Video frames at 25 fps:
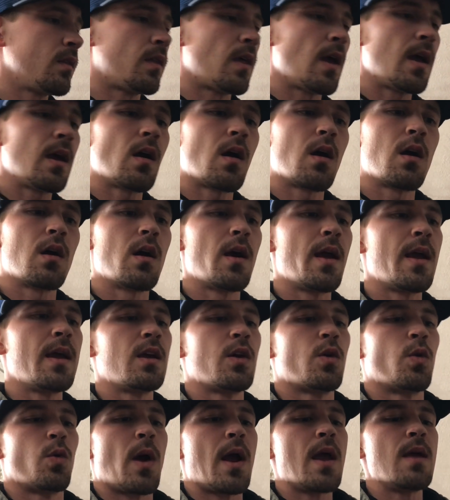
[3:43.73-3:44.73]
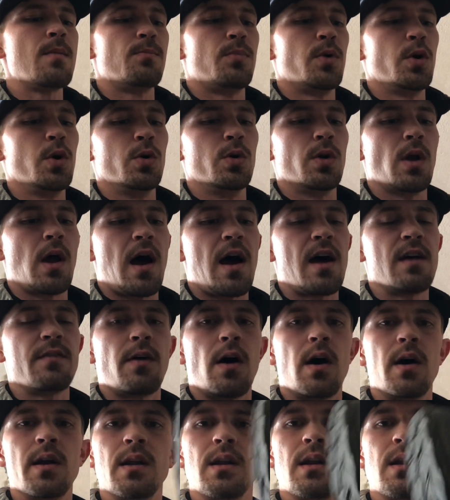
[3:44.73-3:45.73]
are a great boot. I've
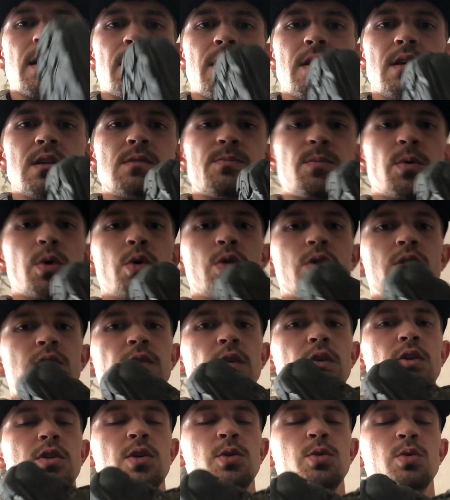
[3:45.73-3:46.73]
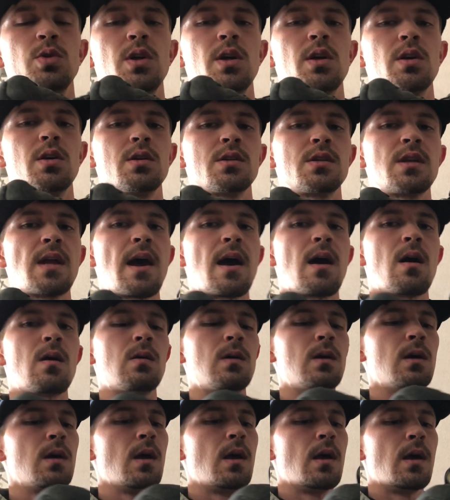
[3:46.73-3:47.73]
hunted in these boots for 2 years
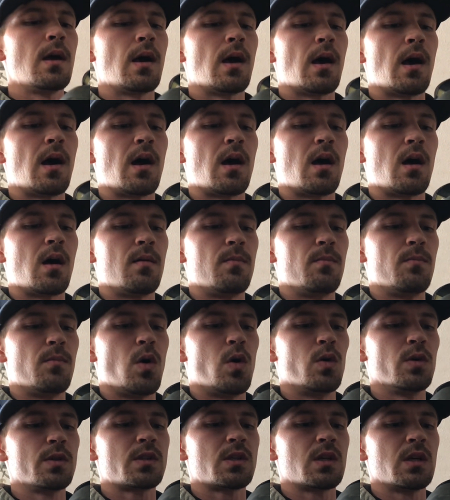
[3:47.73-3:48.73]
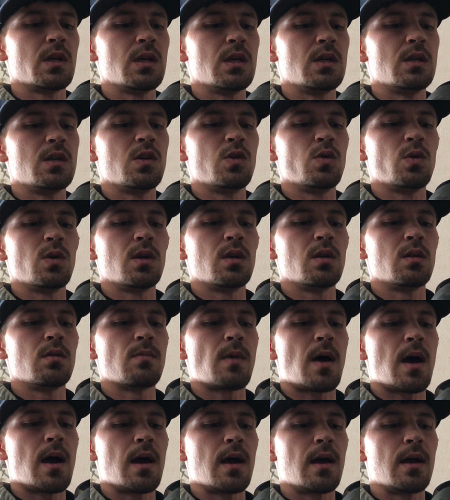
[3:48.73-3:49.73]
now, mostly doing
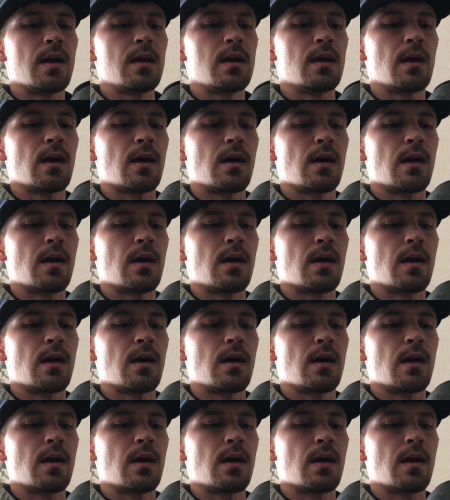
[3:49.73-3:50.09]
my,